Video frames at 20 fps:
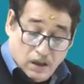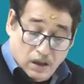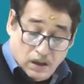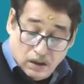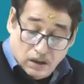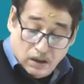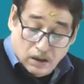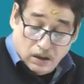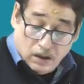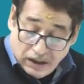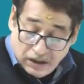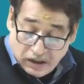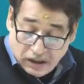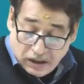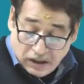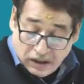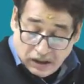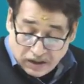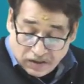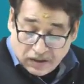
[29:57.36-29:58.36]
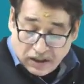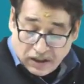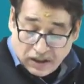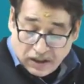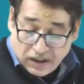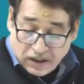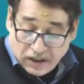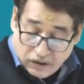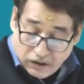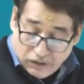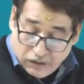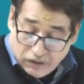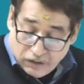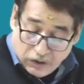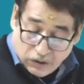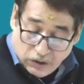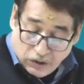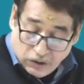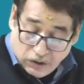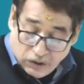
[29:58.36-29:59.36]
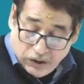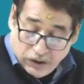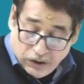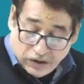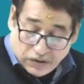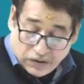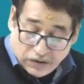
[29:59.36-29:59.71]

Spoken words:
Then the next item given to you is